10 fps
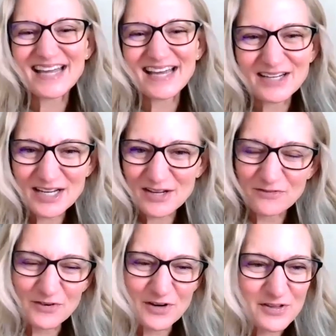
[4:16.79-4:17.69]
And
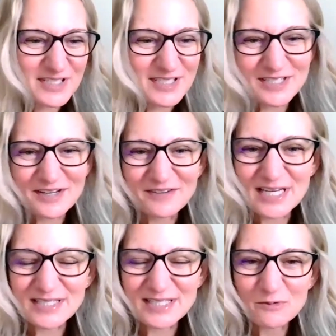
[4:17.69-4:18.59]
for the stuff that
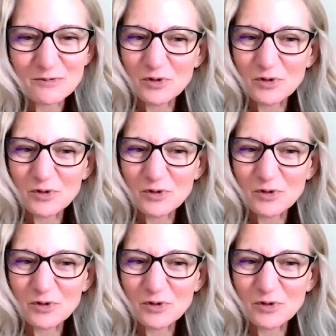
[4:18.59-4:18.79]
doesn't,